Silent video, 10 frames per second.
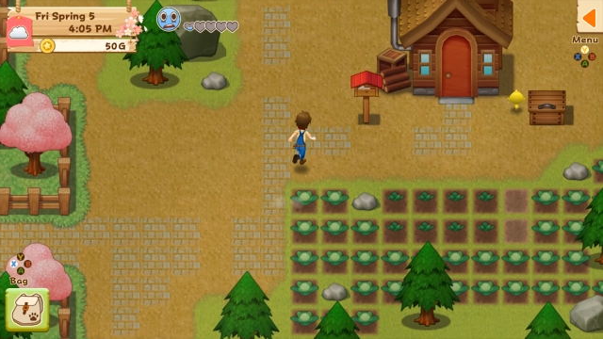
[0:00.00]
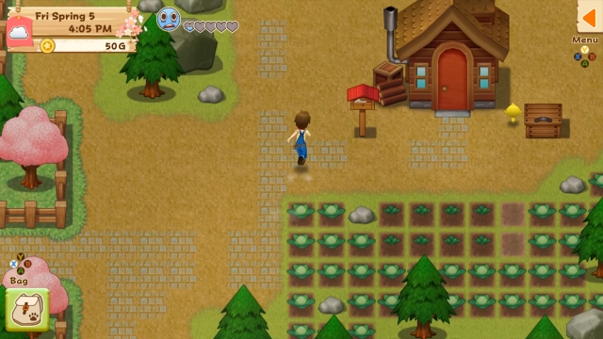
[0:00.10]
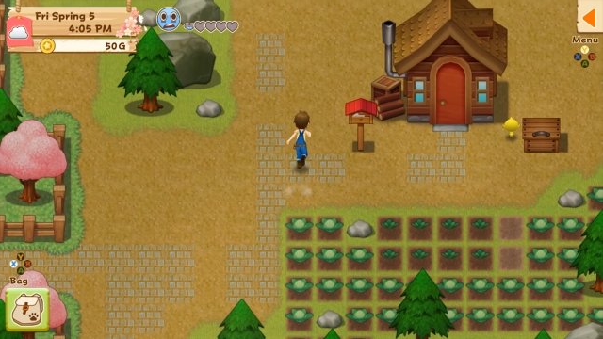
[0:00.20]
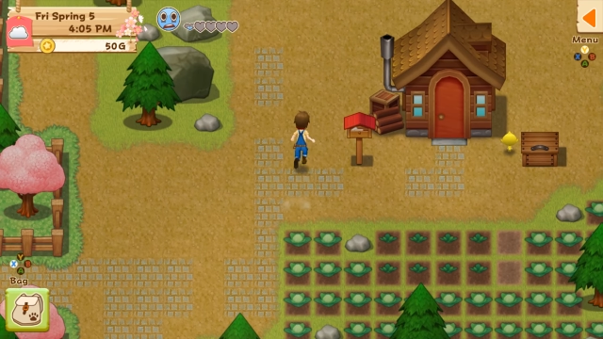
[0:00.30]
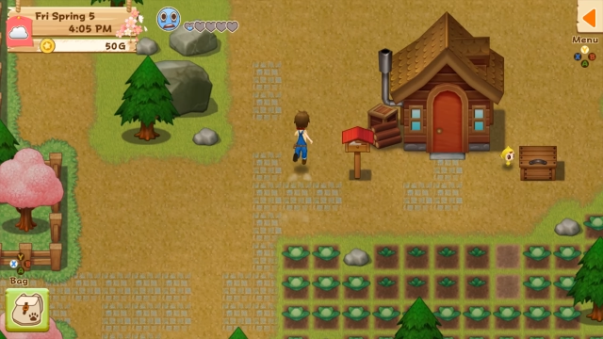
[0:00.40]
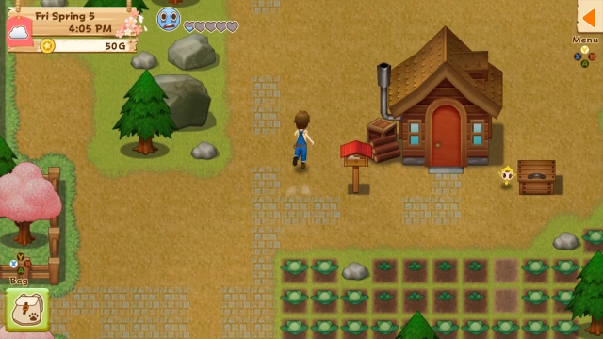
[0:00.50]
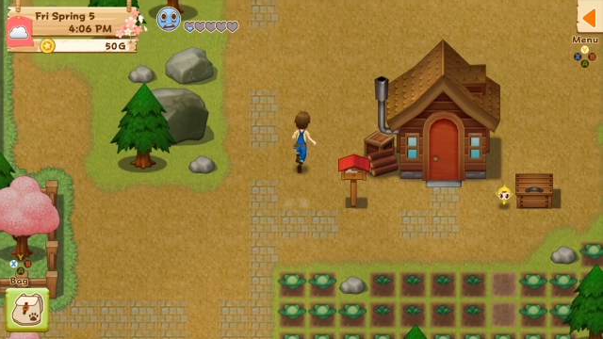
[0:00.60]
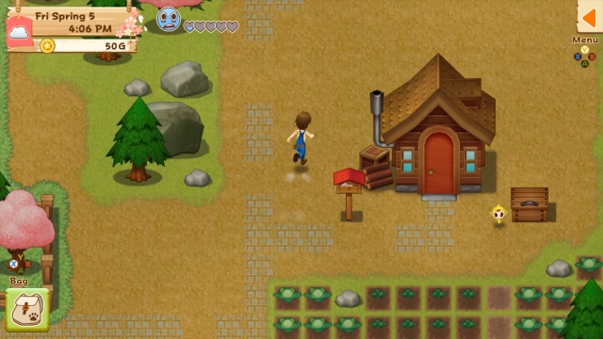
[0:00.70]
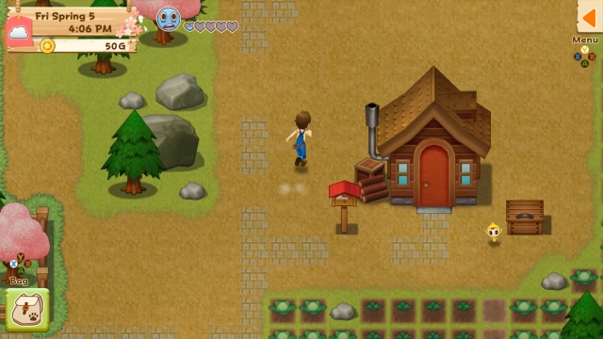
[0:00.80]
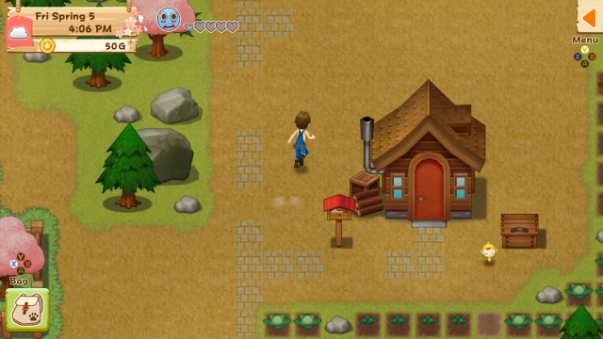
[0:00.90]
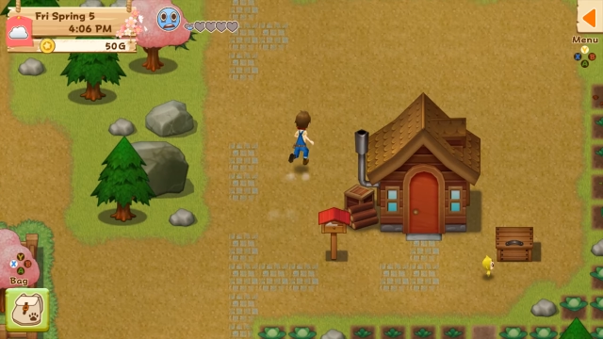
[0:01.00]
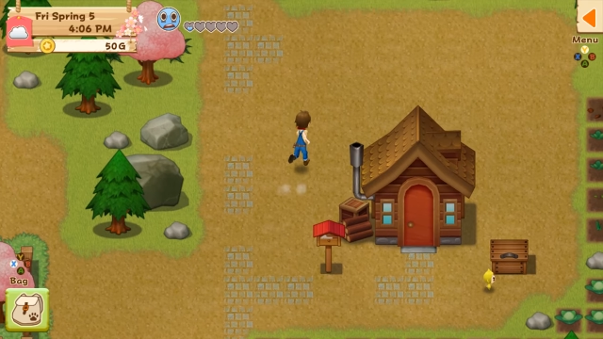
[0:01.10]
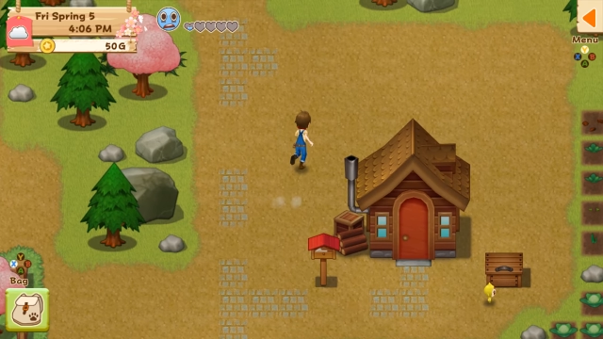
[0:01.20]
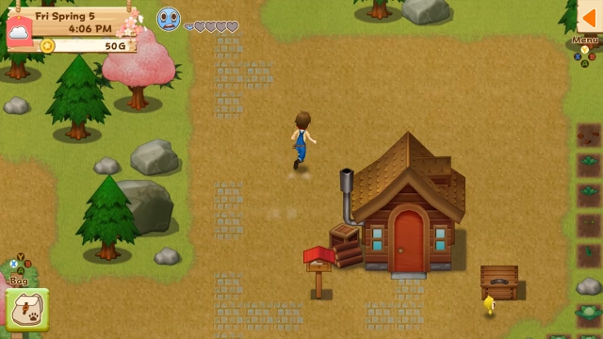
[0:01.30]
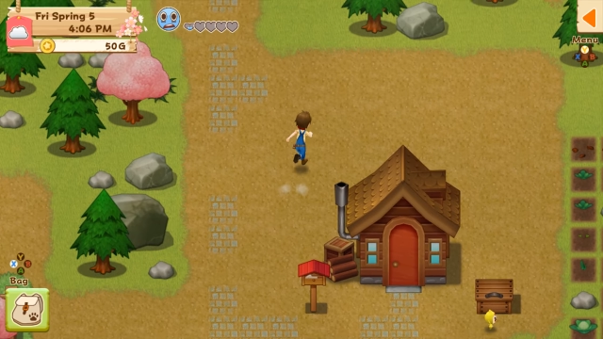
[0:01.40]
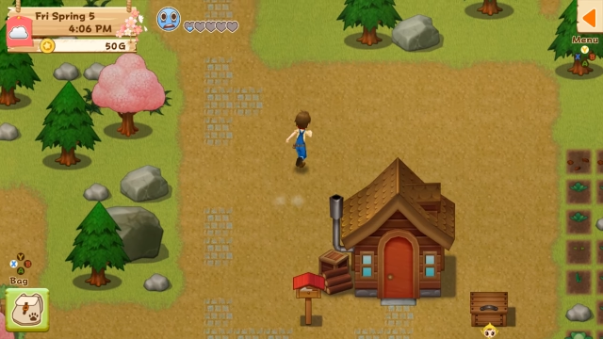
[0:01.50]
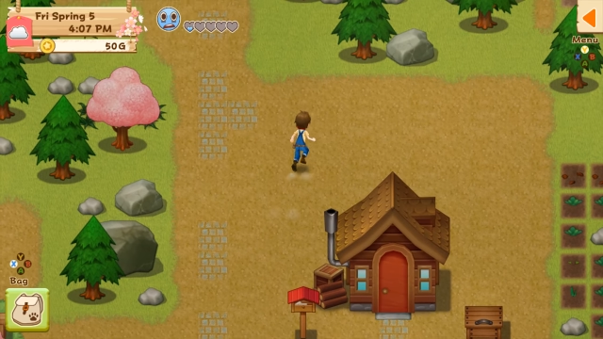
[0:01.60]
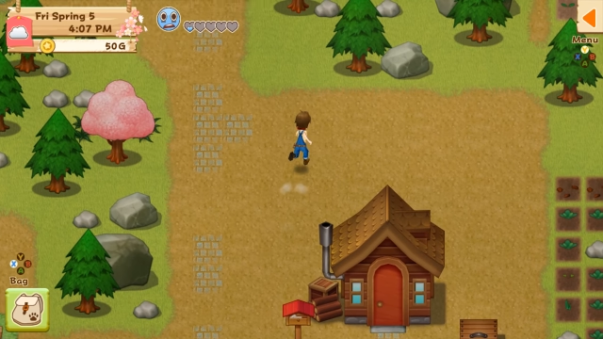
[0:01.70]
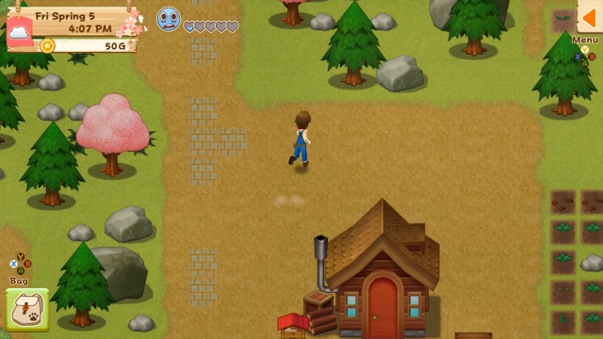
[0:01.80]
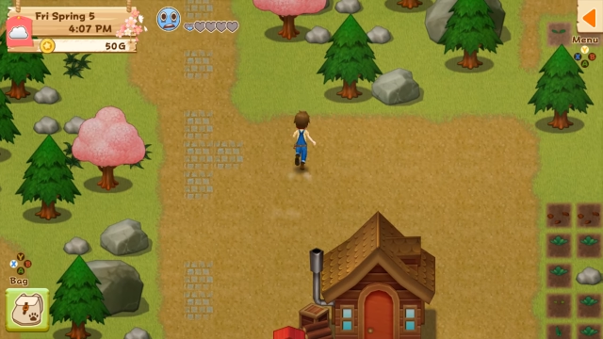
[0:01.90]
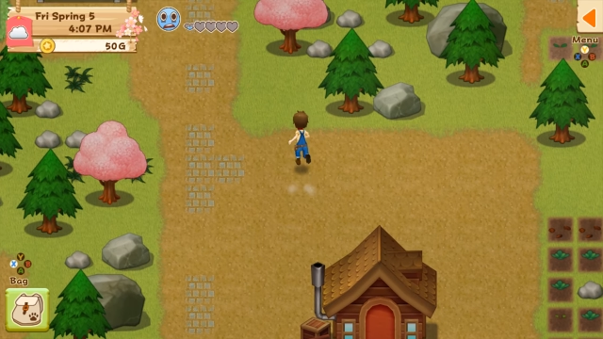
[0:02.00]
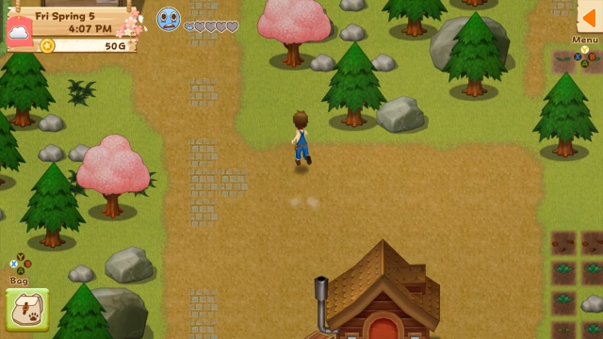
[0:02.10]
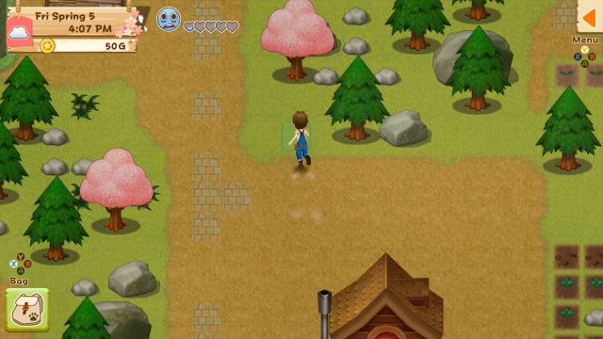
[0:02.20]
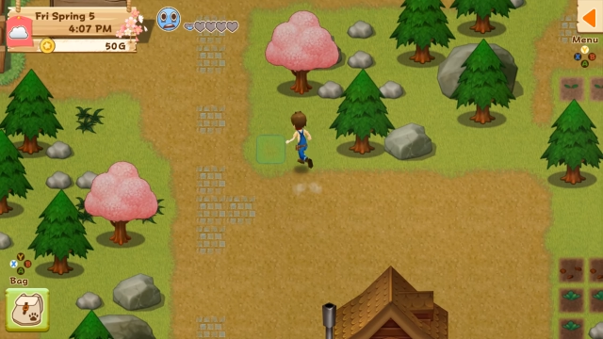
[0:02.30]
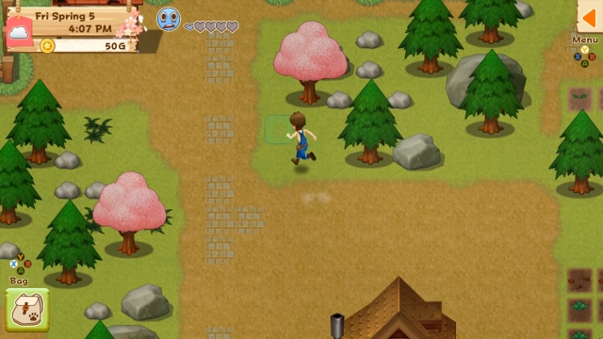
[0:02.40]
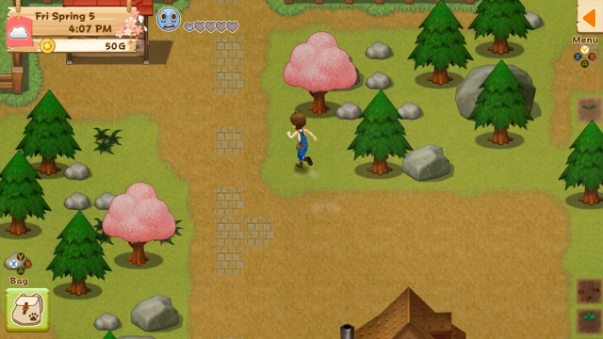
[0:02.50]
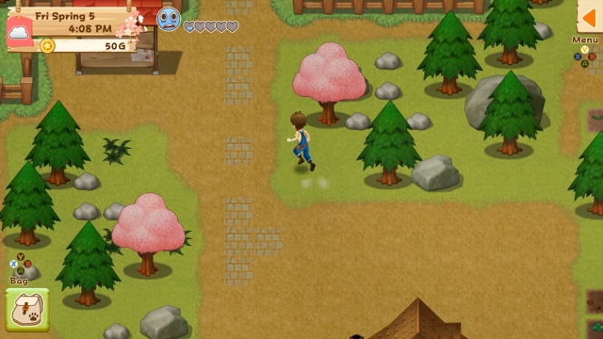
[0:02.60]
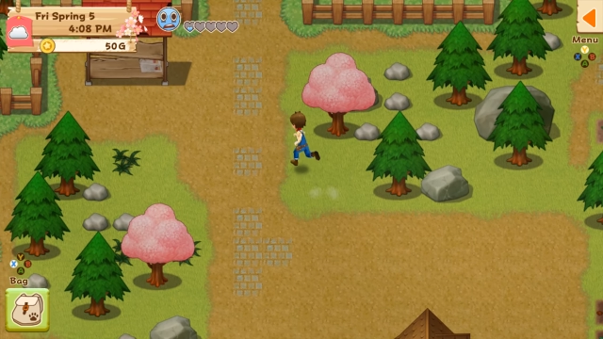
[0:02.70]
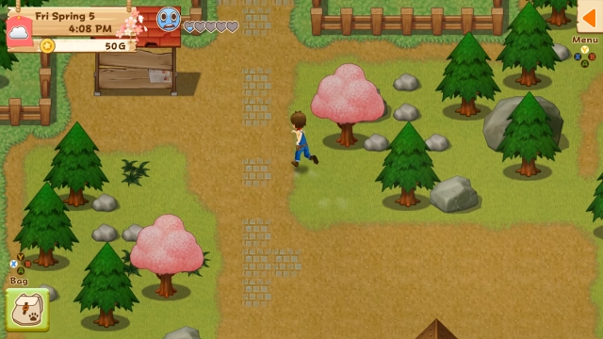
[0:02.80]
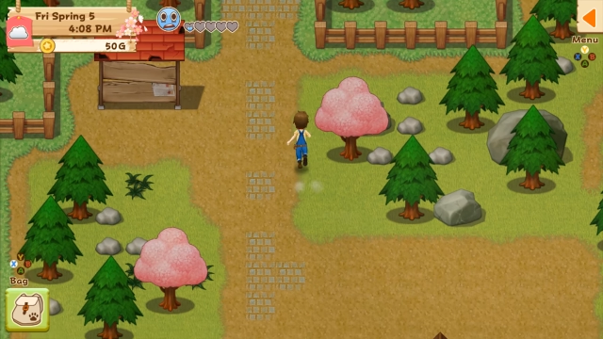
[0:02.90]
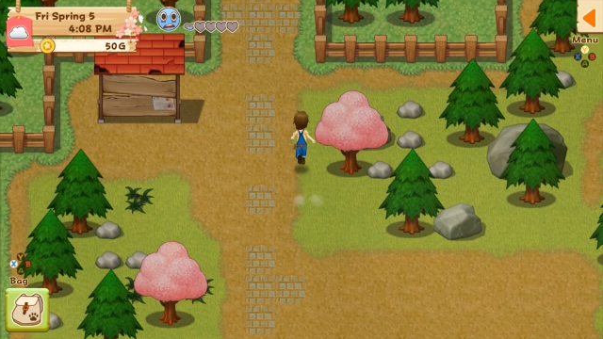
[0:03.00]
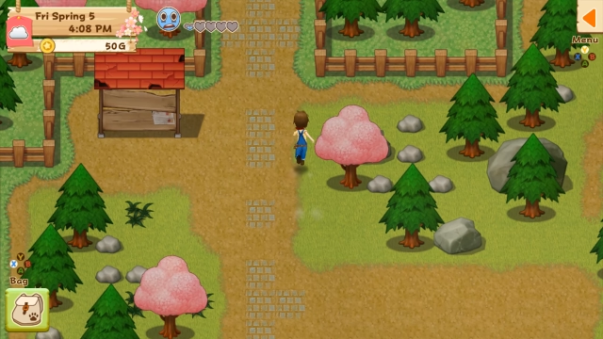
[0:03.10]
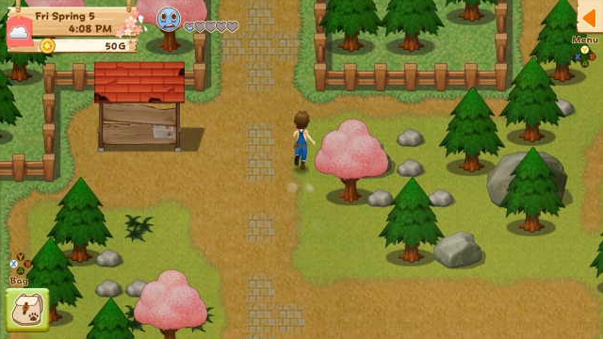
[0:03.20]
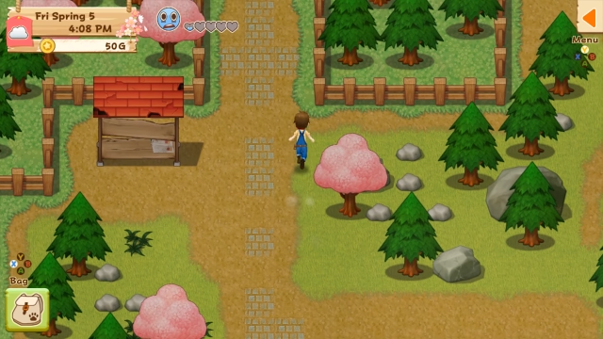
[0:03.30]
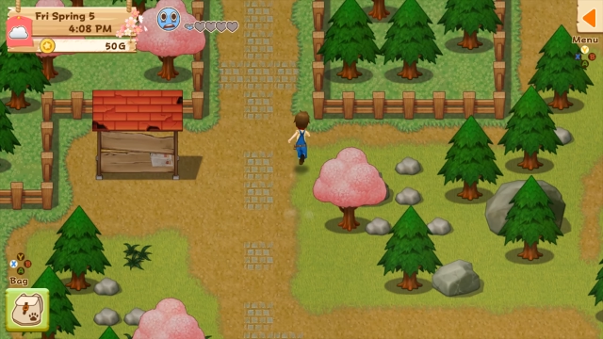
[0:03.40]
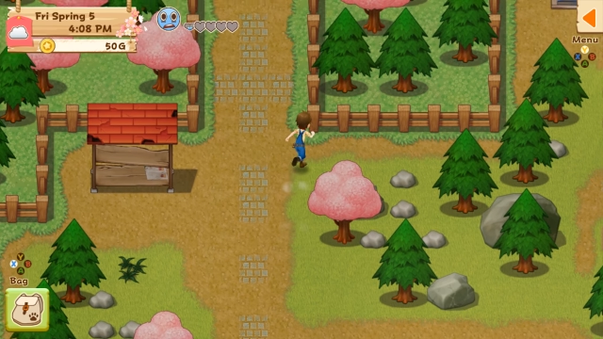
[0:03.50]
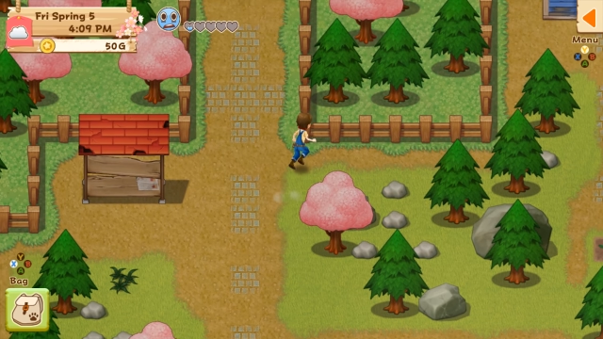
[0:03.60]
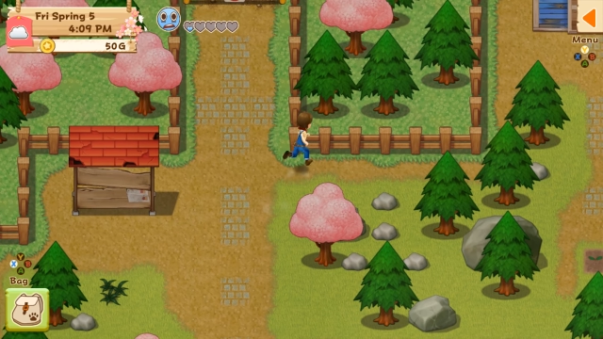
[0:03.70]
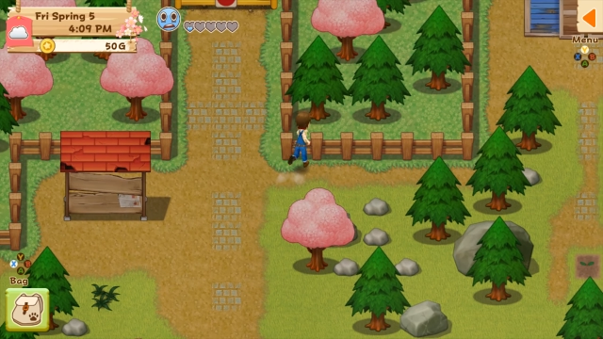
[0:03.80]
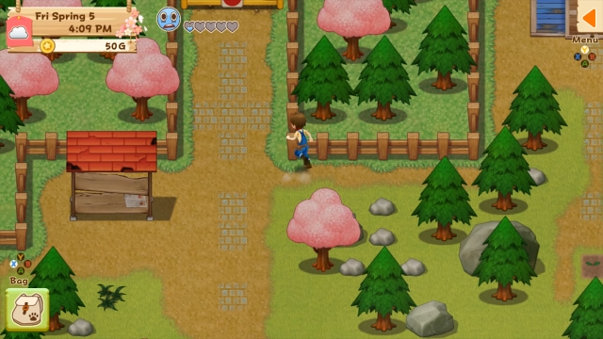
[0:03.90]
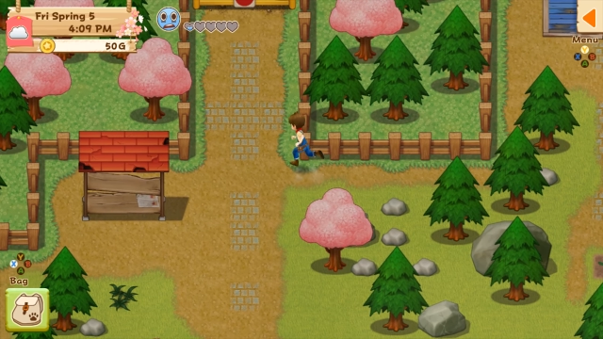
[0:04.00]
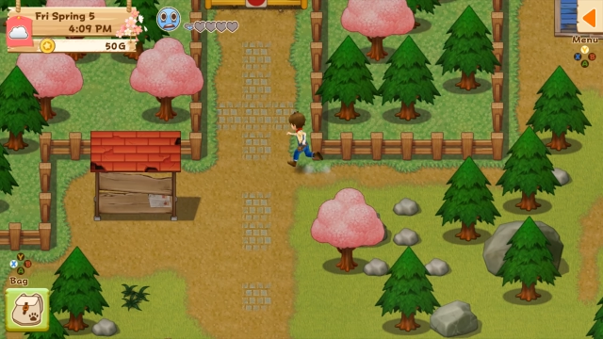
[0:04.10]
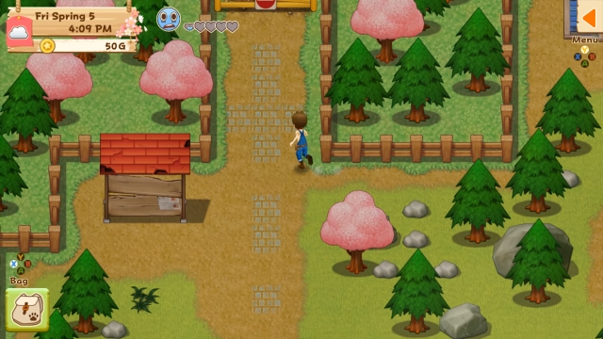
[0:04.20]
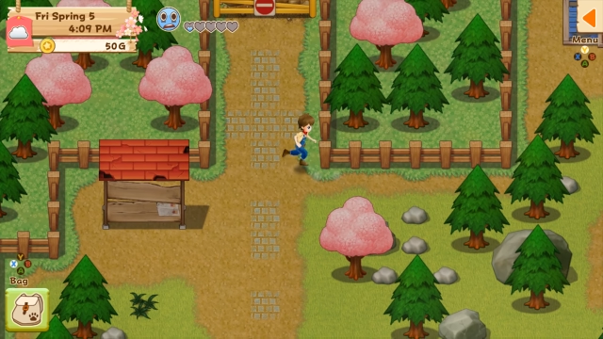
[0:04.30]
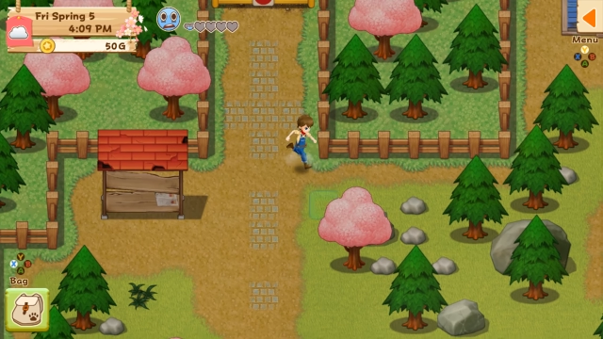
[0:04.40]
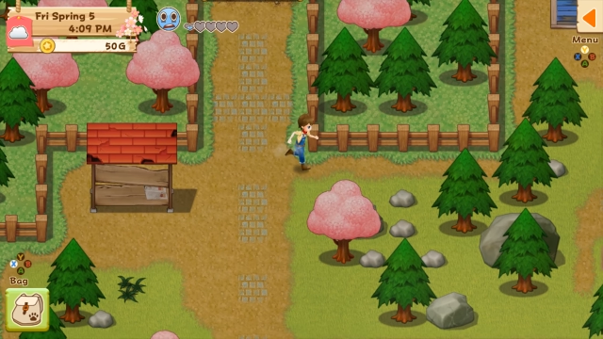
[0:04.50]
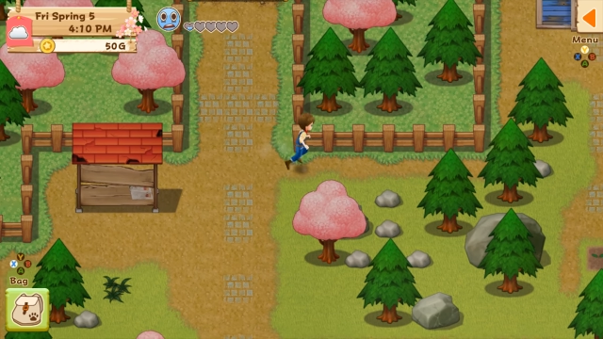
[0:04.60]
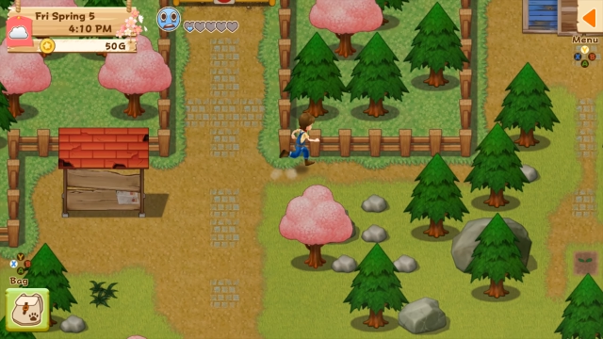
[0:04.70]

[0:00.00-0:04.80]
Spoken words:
[unreadable: no face in view]